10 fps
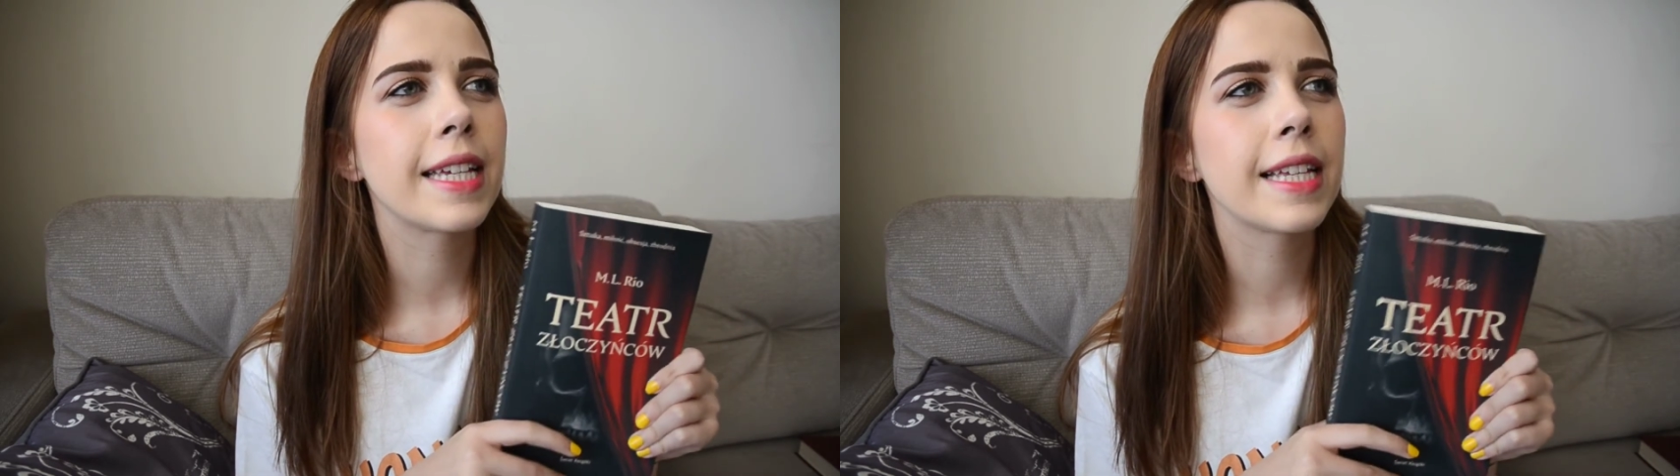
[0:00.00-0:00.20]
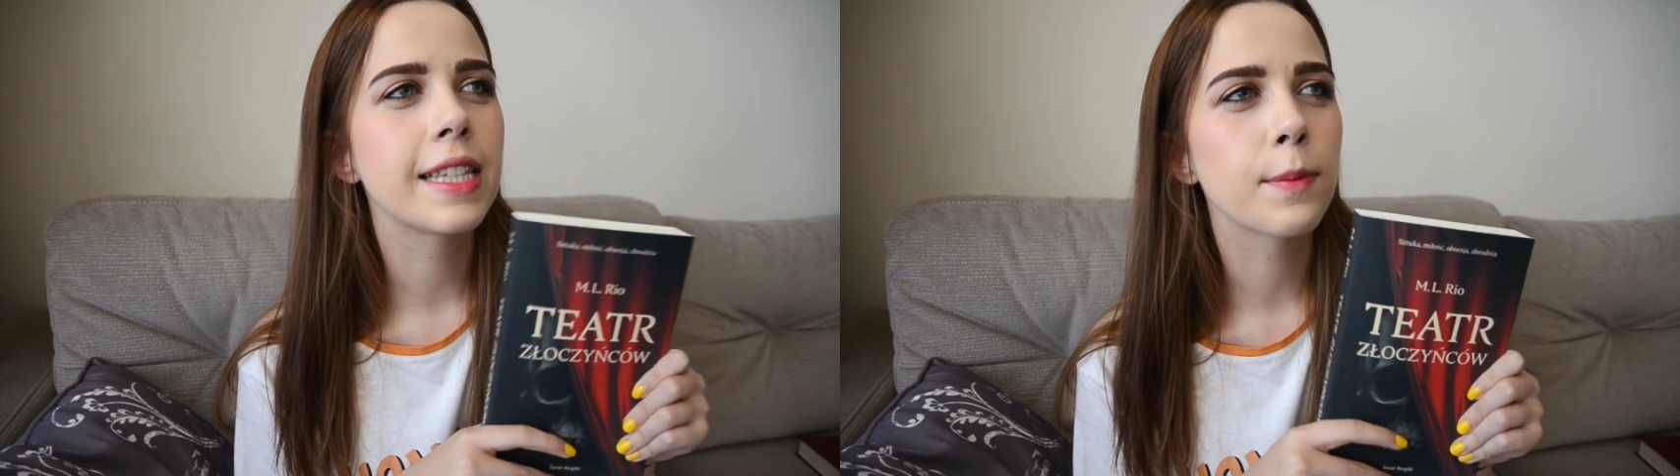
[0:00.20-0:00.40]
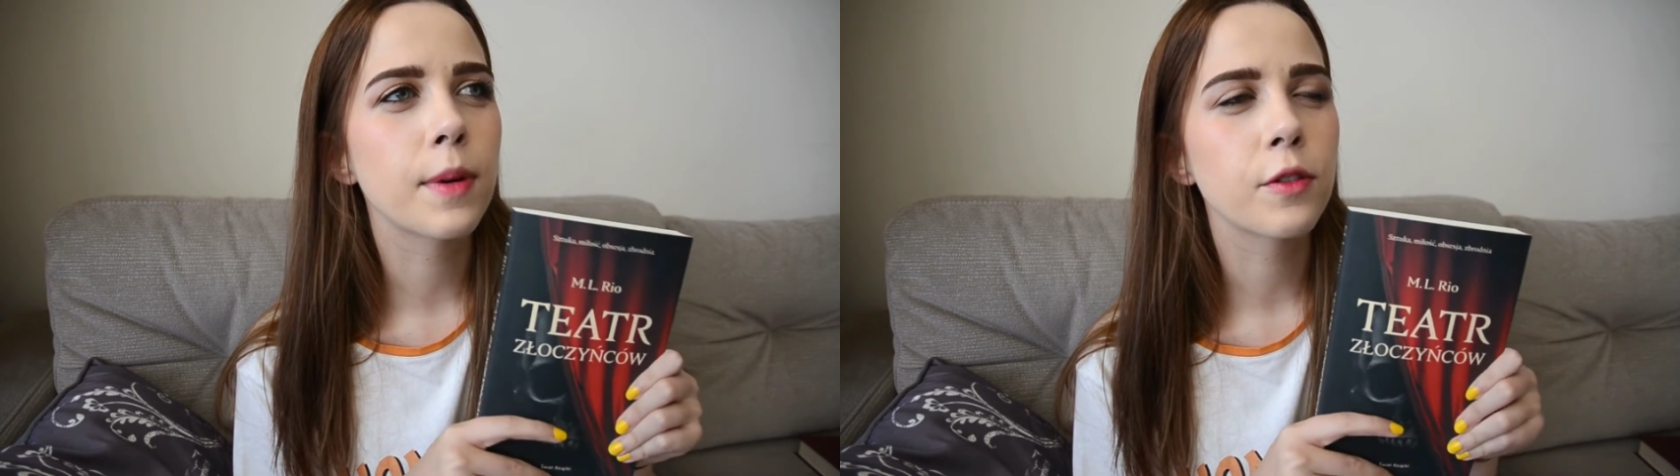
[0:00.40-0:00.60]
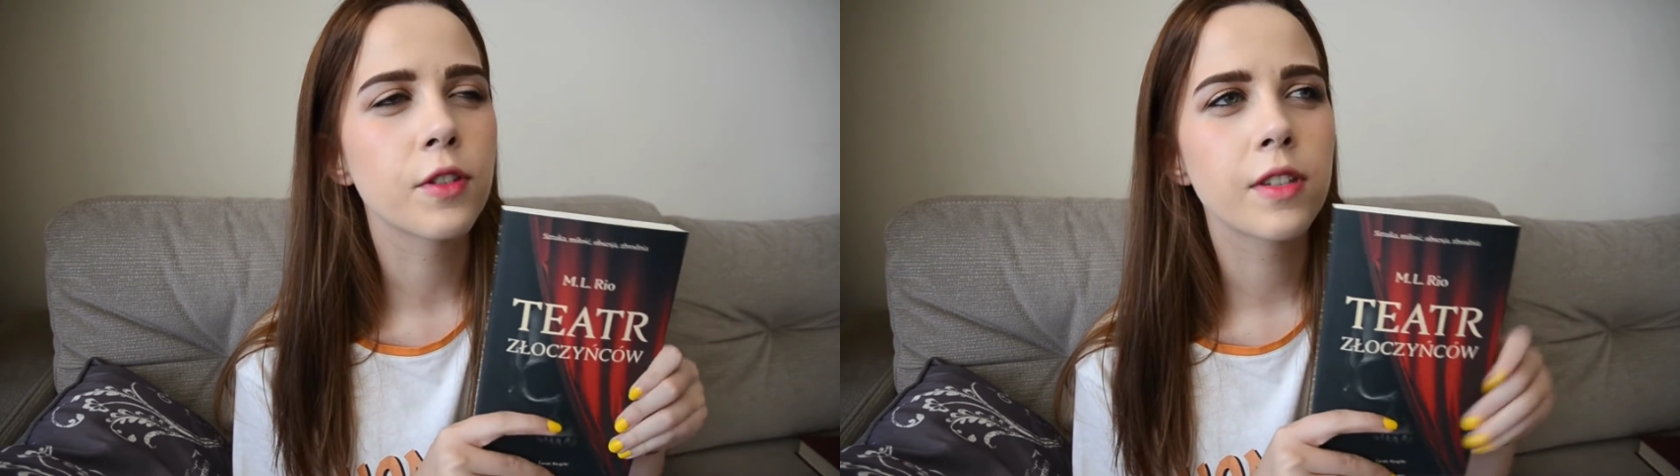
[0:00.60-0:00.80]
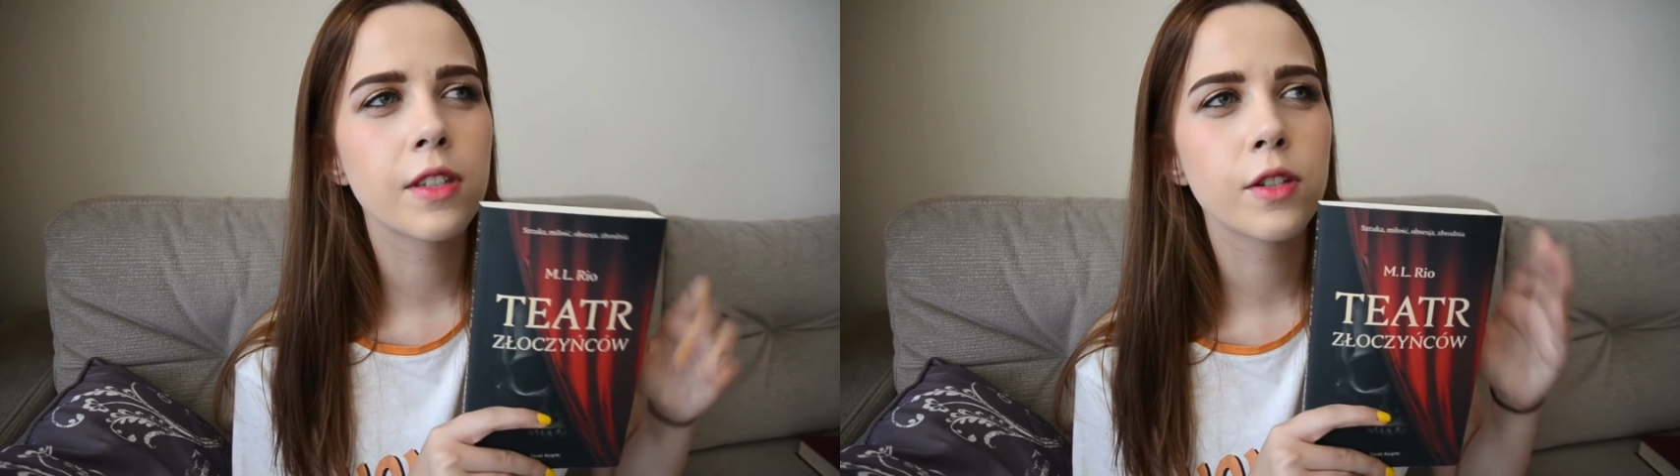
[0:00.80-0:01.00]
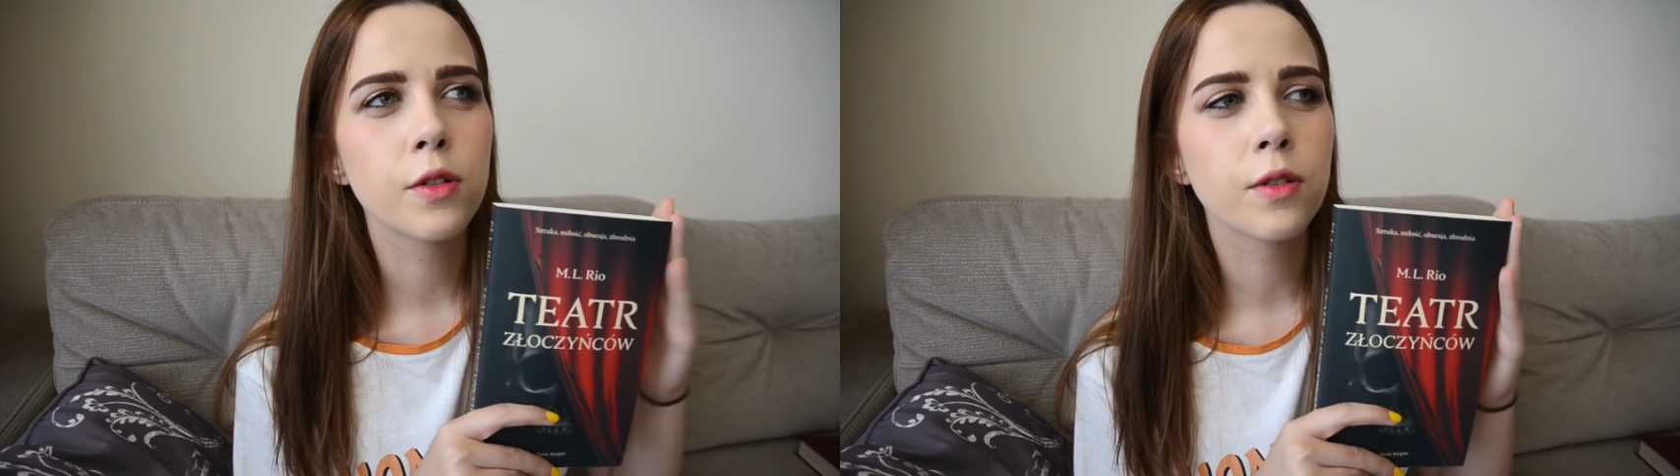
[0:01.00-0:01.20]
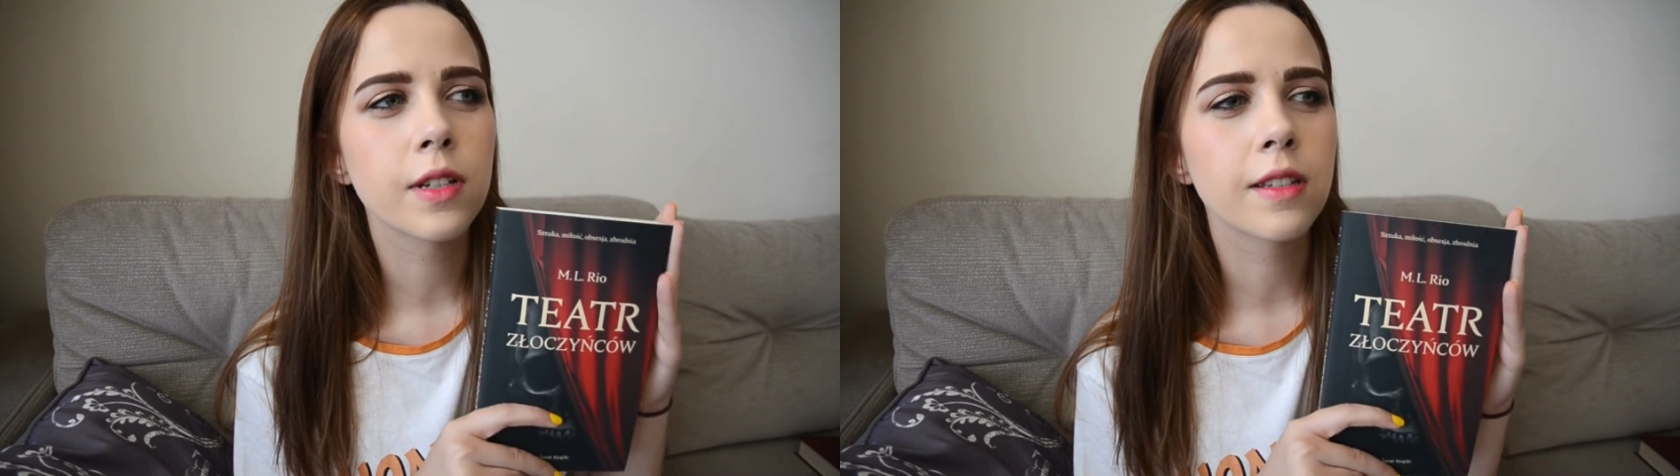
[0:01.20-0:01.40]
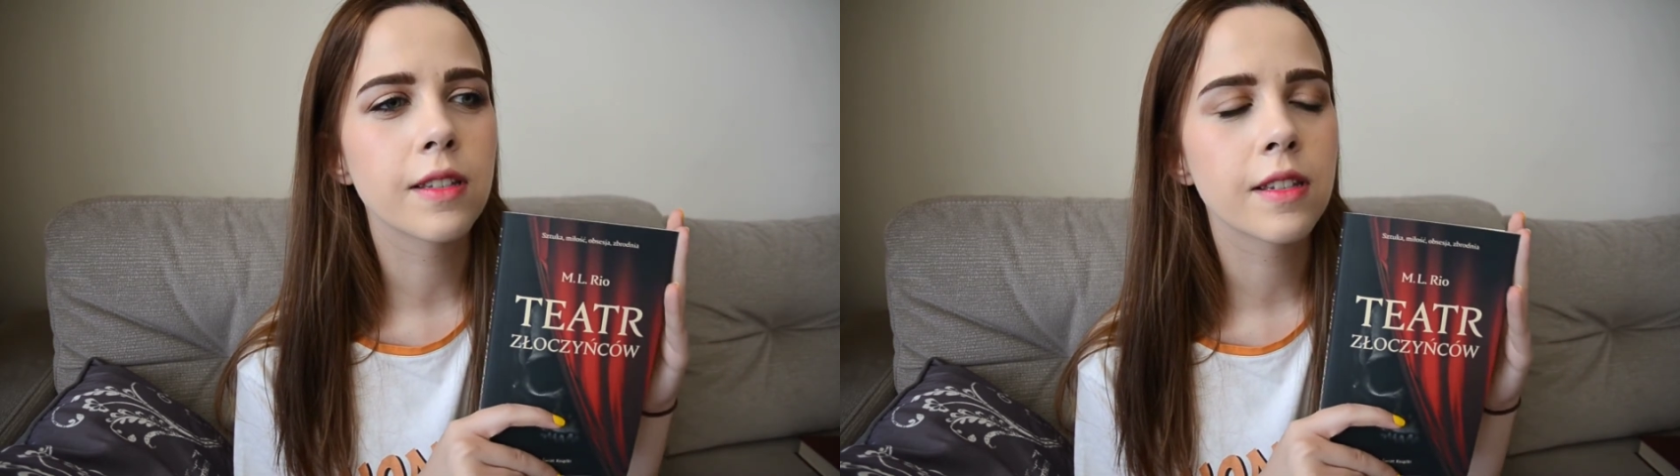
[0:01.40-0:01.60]
it's about
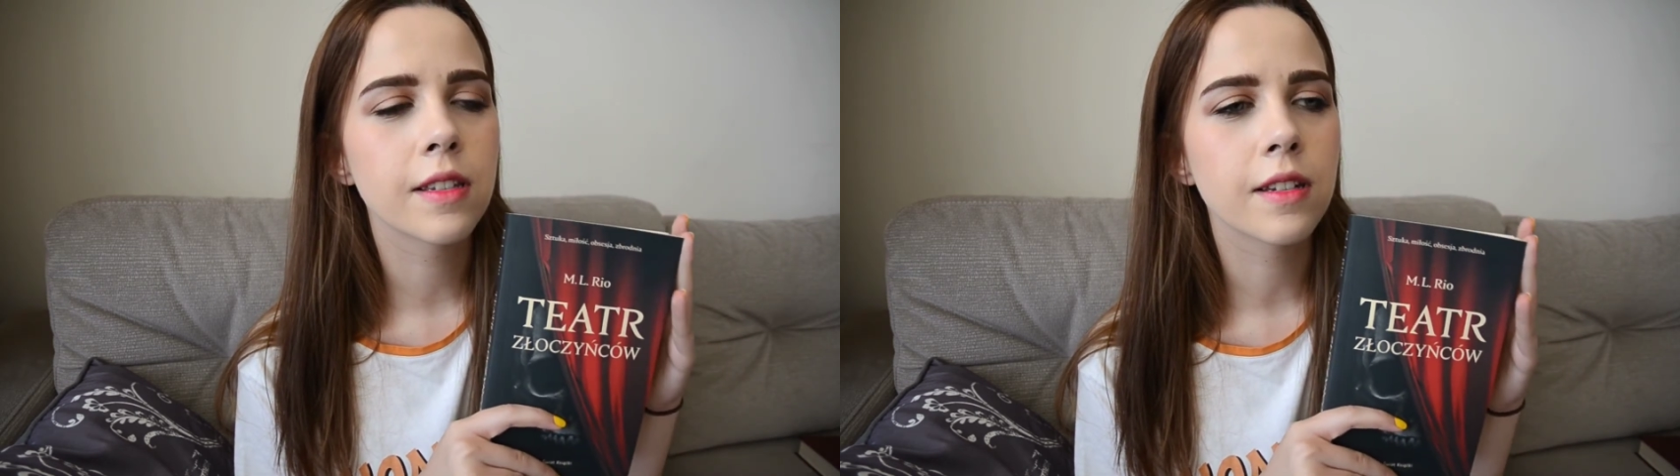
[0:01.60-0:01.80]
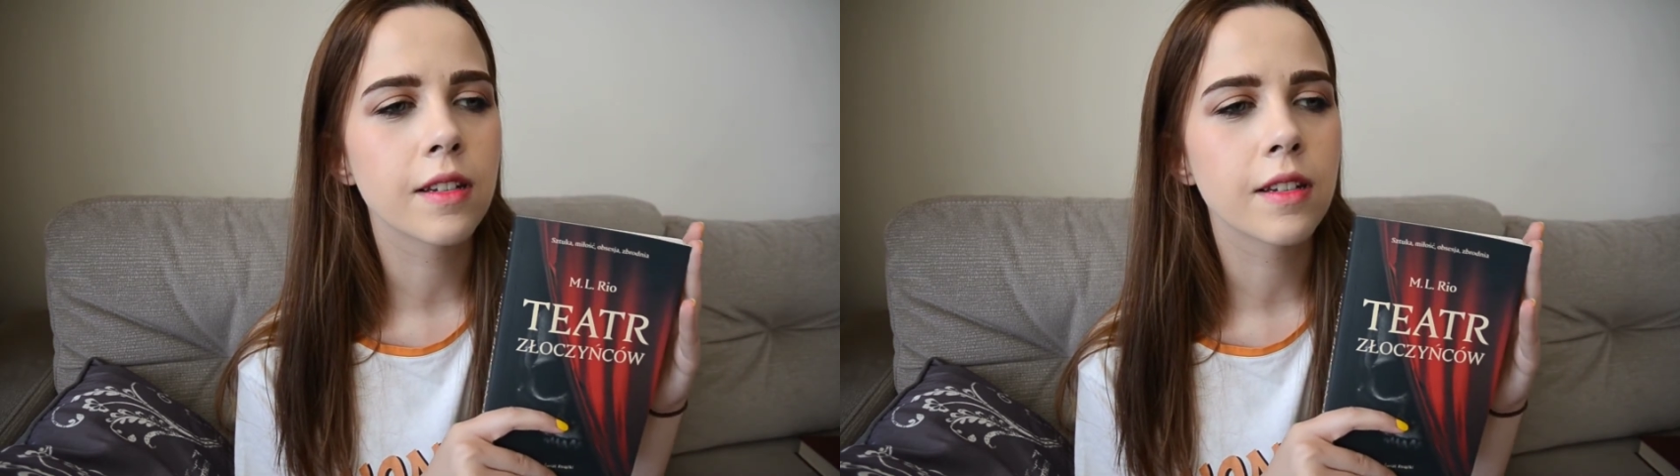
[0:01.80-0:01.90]
students